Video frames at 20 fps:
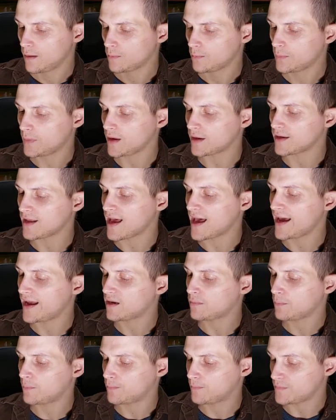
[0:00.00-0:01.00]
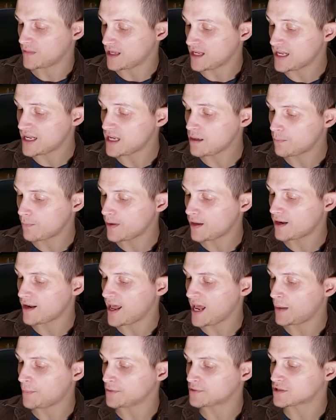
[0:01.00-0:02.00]
But had he been
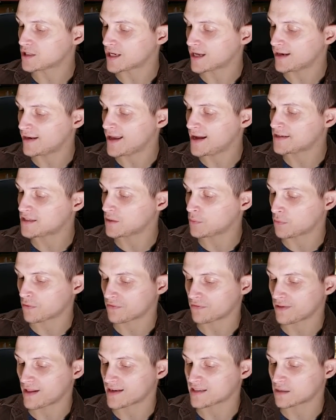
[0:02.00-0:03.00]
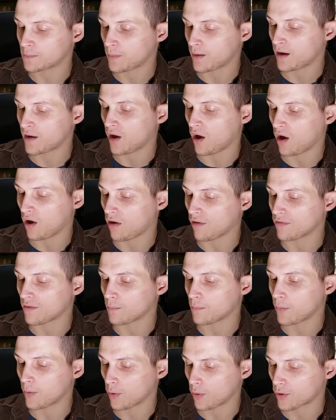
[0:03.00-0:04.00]
able to connect and reflect upon all the
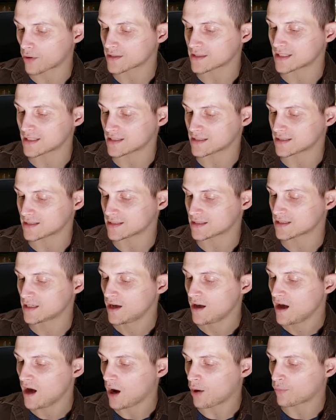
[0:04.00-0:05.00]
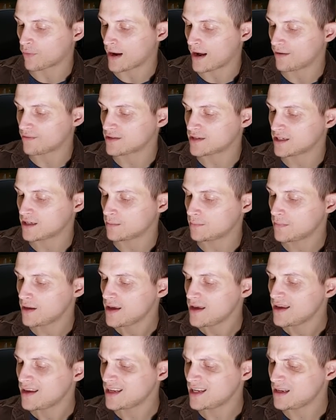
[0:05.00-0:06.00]
portents around him,
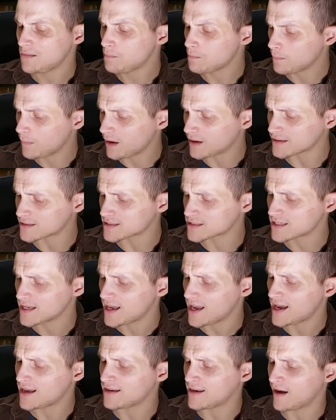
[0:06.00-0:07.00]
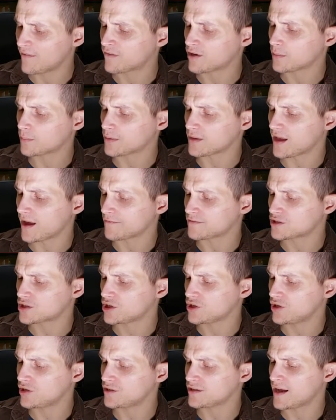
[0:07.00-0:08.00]
he must inevitably have
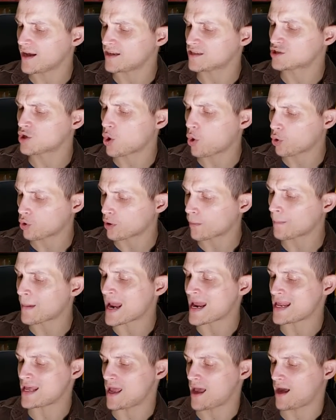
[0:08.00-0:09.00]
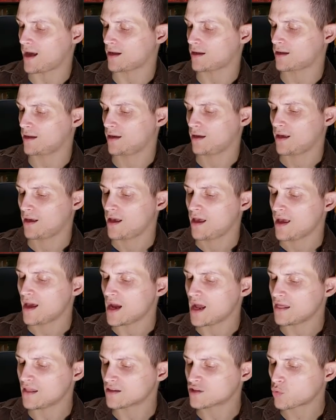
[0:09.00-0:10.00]
turned a total maniac.
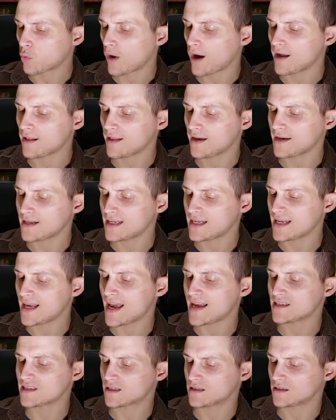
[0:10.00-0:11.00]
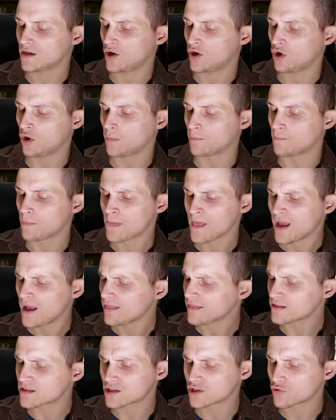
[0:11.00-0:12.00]
In the twilight he hastened home,
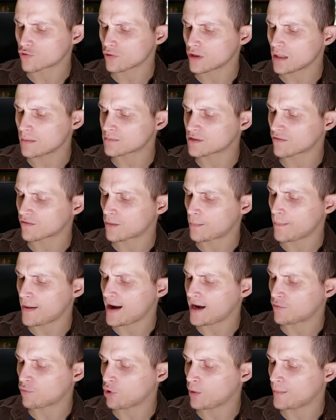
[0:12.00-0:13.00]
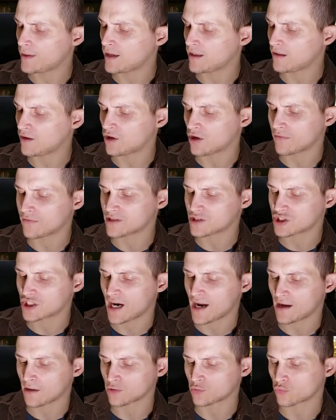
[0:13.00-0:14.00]
the screams of the mad woman and the nervous
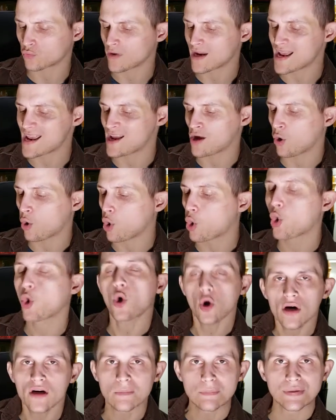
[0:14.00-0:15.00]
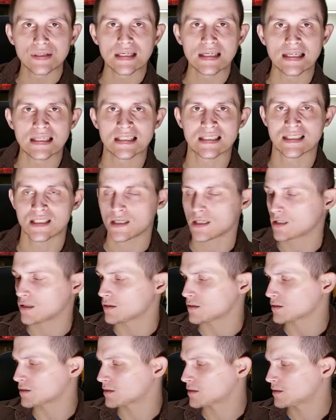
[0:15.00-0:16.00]
child ringing horribly in his
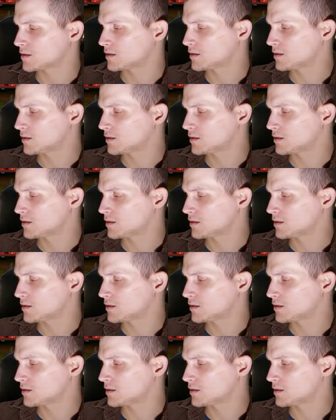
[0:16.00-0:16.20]
ears.